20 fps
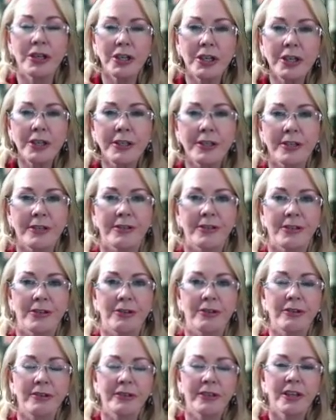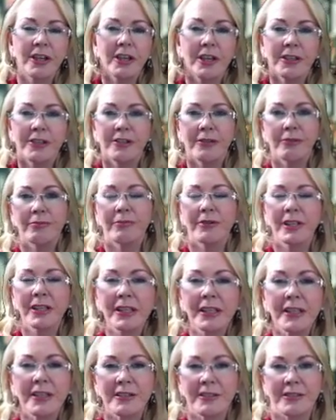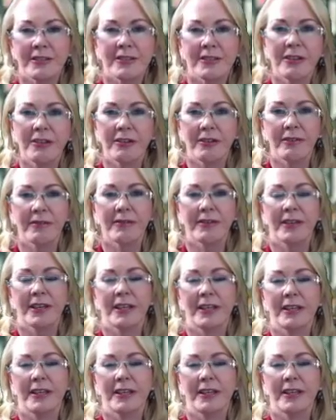urges you to really sort of